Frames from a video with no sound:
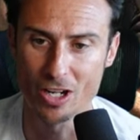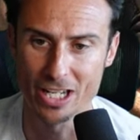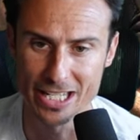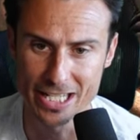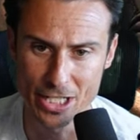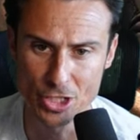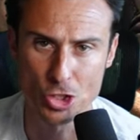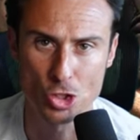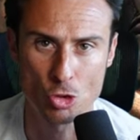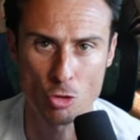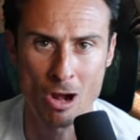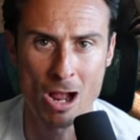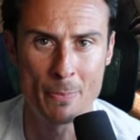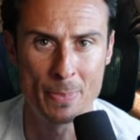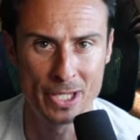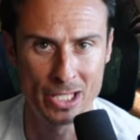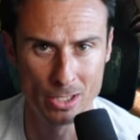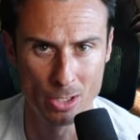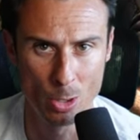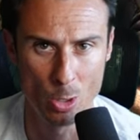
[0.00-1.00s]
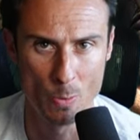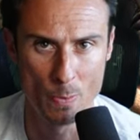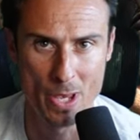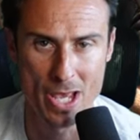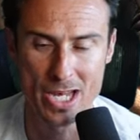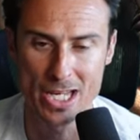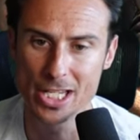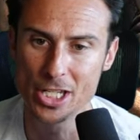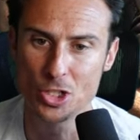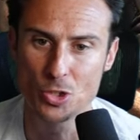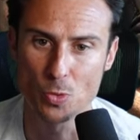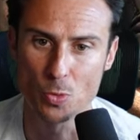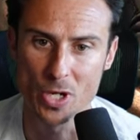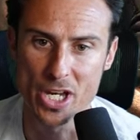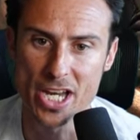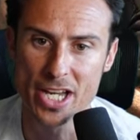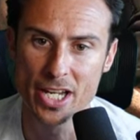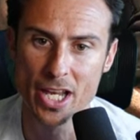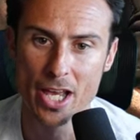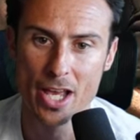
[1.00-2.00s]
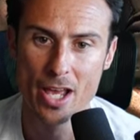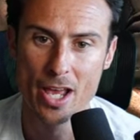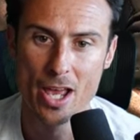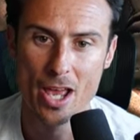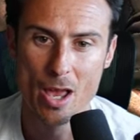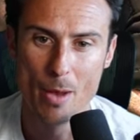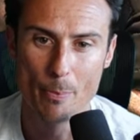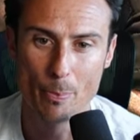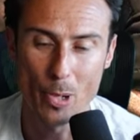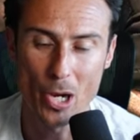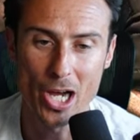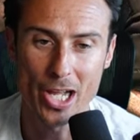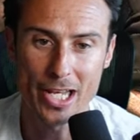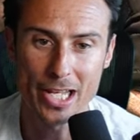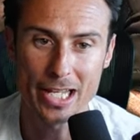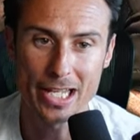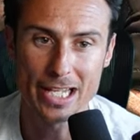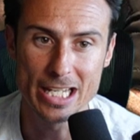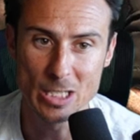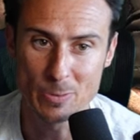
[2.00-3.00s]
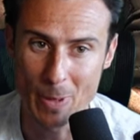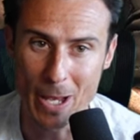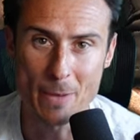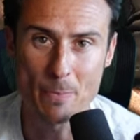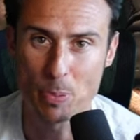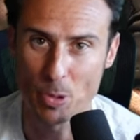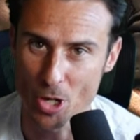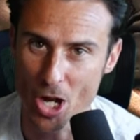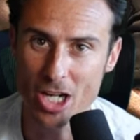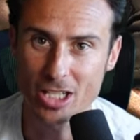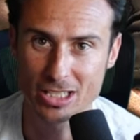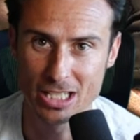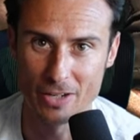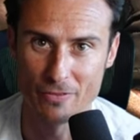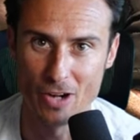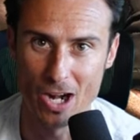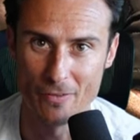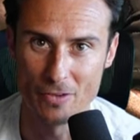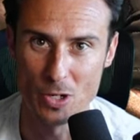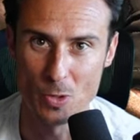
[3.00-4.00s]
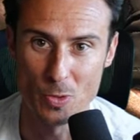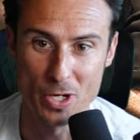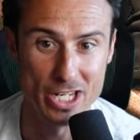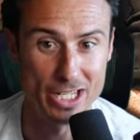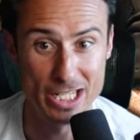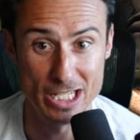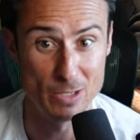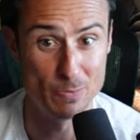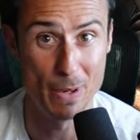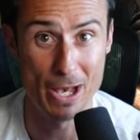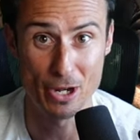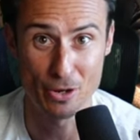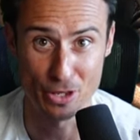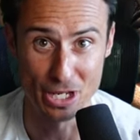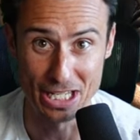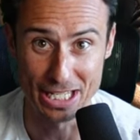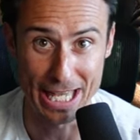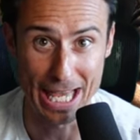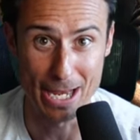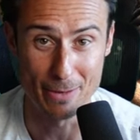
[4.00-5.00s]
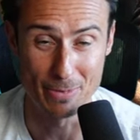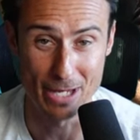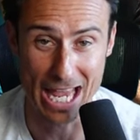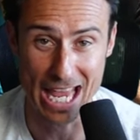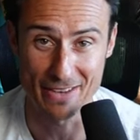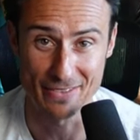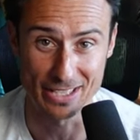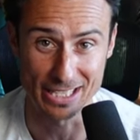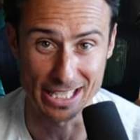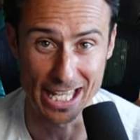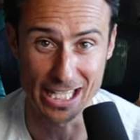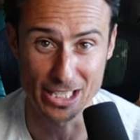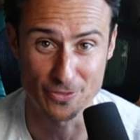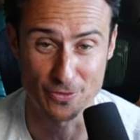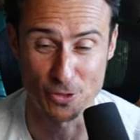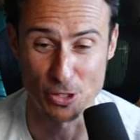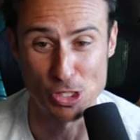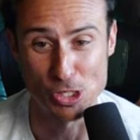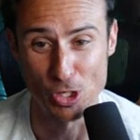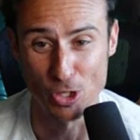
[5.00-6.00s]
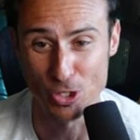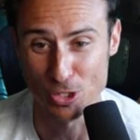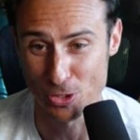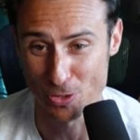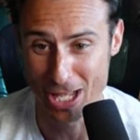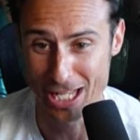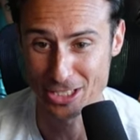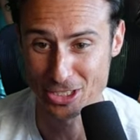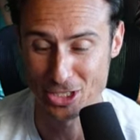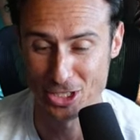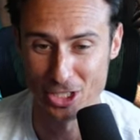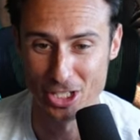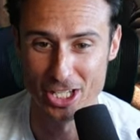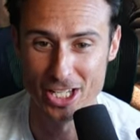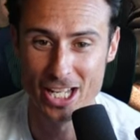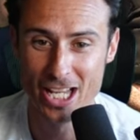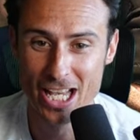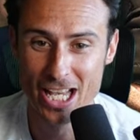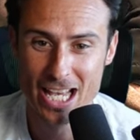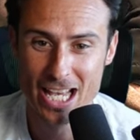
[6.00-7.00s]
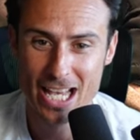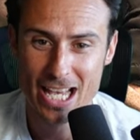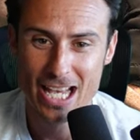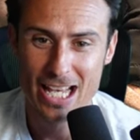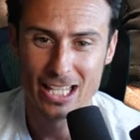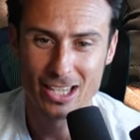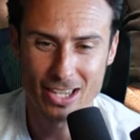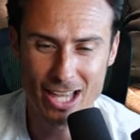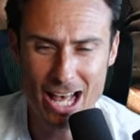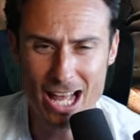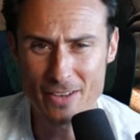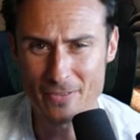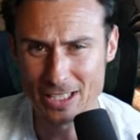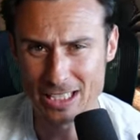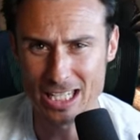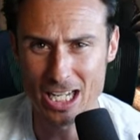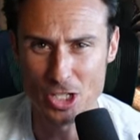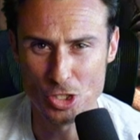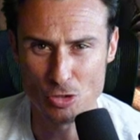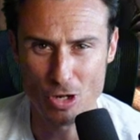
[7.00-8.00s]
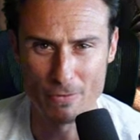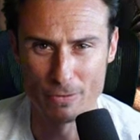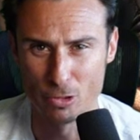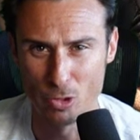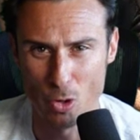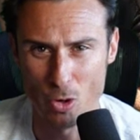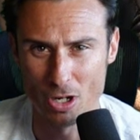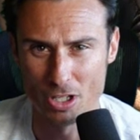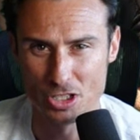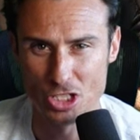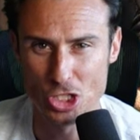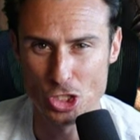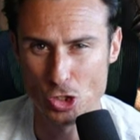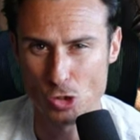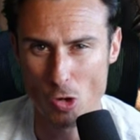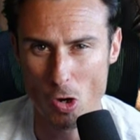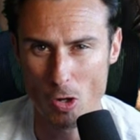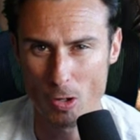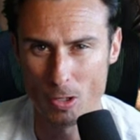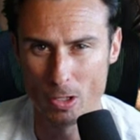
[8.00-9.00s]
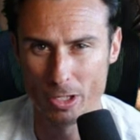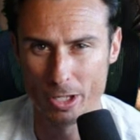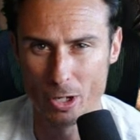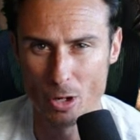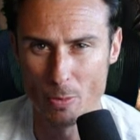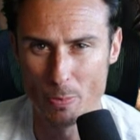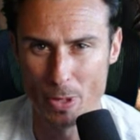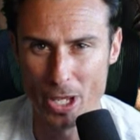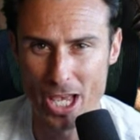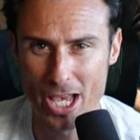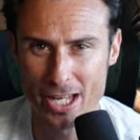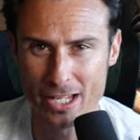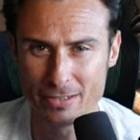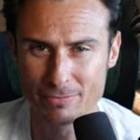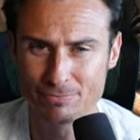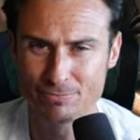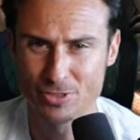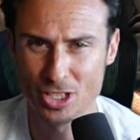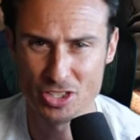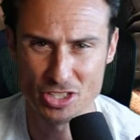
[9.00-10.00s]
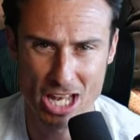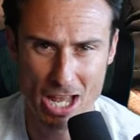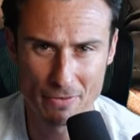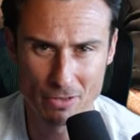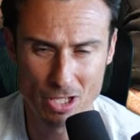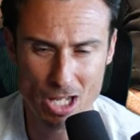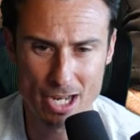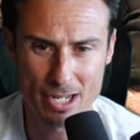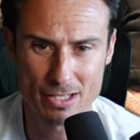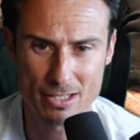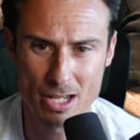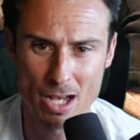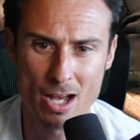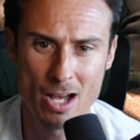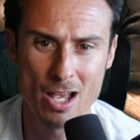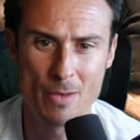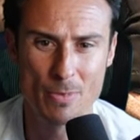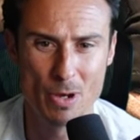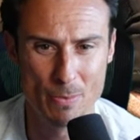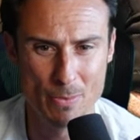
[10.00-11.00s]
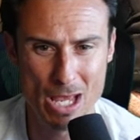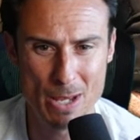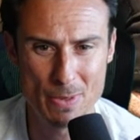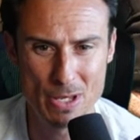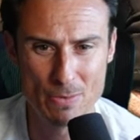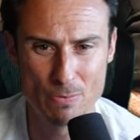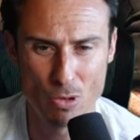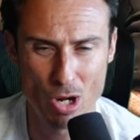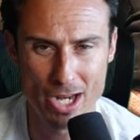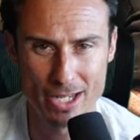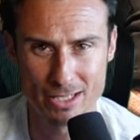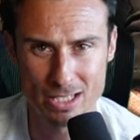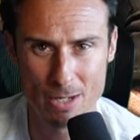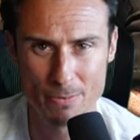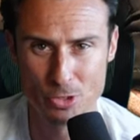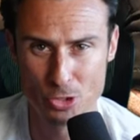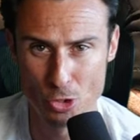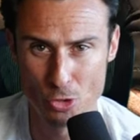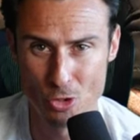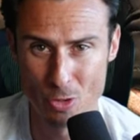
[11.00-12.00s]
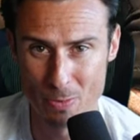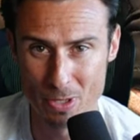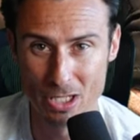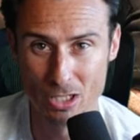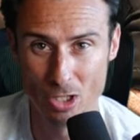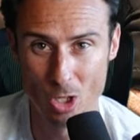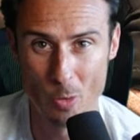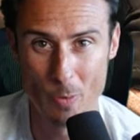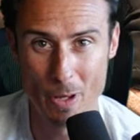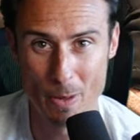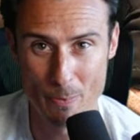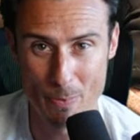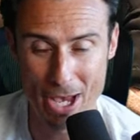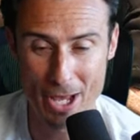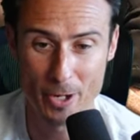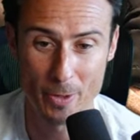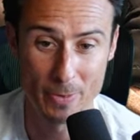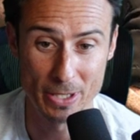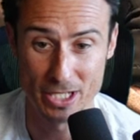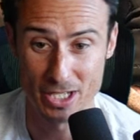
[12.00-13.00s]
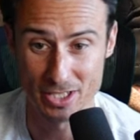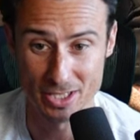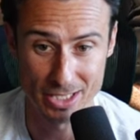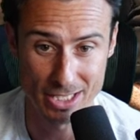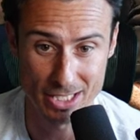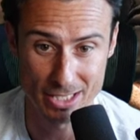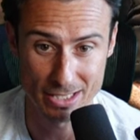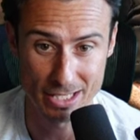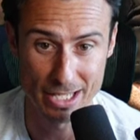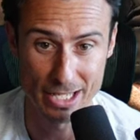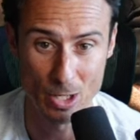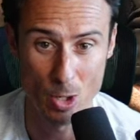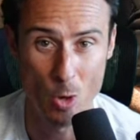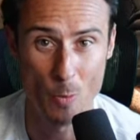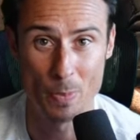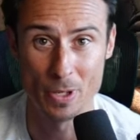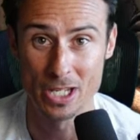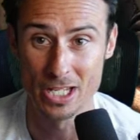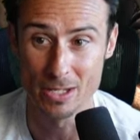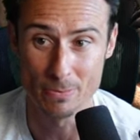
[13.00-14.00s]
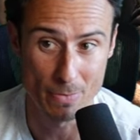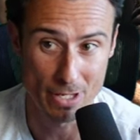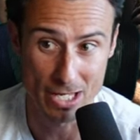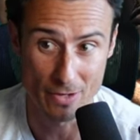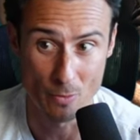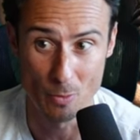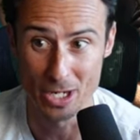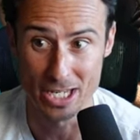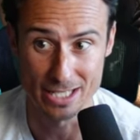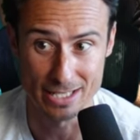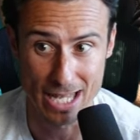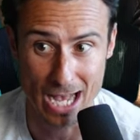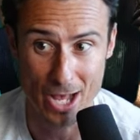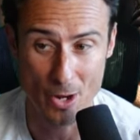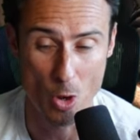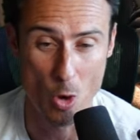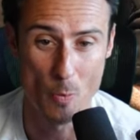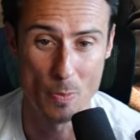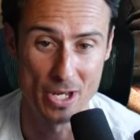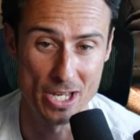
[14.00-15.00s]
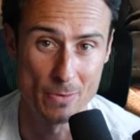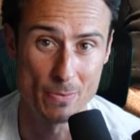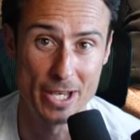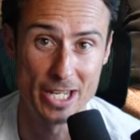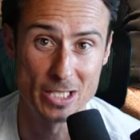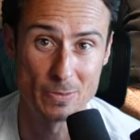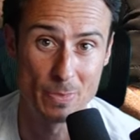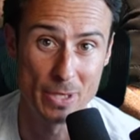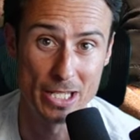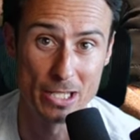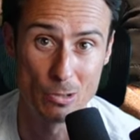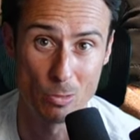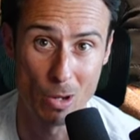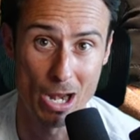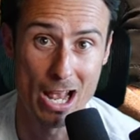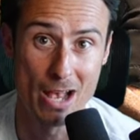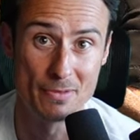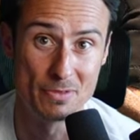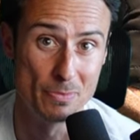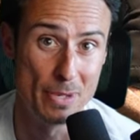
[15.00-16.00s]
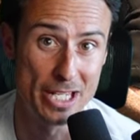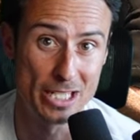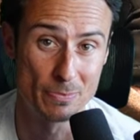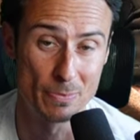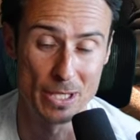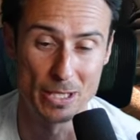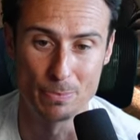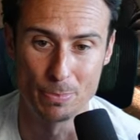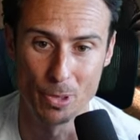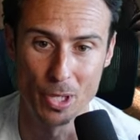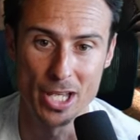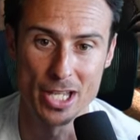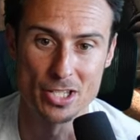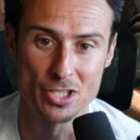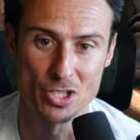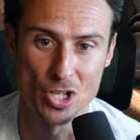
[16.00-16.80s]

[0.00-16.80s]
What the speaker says: He is dropping a little bit each week, but he's been productive every week. He's better than Gabe Davis, that's for sure, so that's good. A lot of it's on Trevor Lawrence. He's struggling a little bit, doesn't have a lot of time, but maybe Brian Thomas Jr. would be a little bit better because he is getting open. Even when he's not open, he makes big grabs, makes big plays.